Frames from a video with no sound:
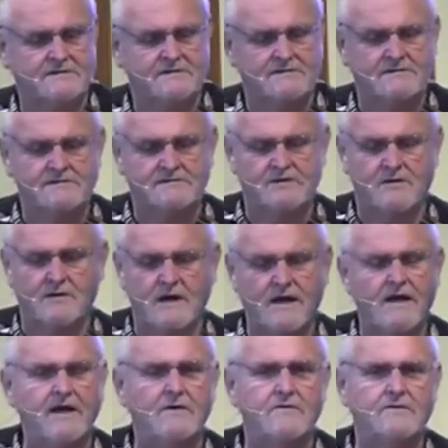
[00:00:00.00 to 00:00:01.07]
So
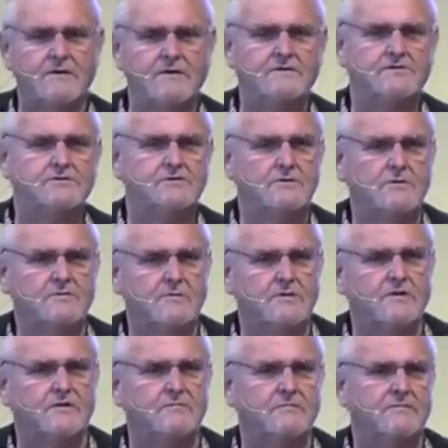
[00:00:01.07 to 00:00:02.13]
how is your
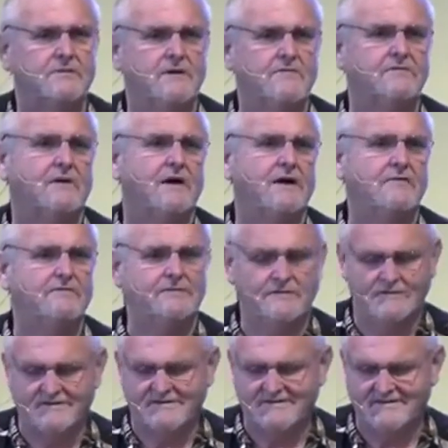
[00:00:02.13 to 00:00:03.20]
rhythm of life?
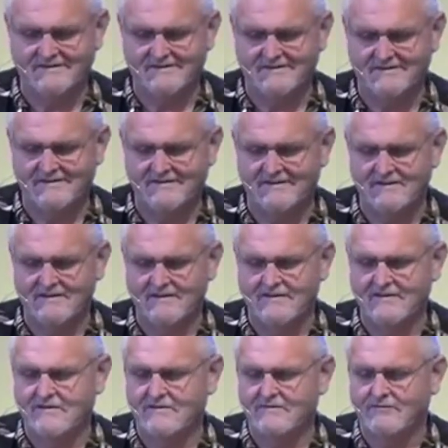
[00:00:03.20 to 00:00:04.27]

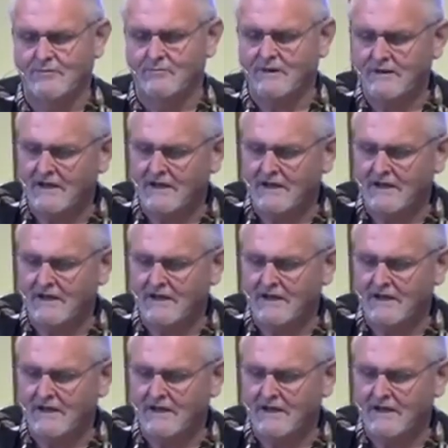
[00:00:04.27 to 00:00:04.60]
For me, I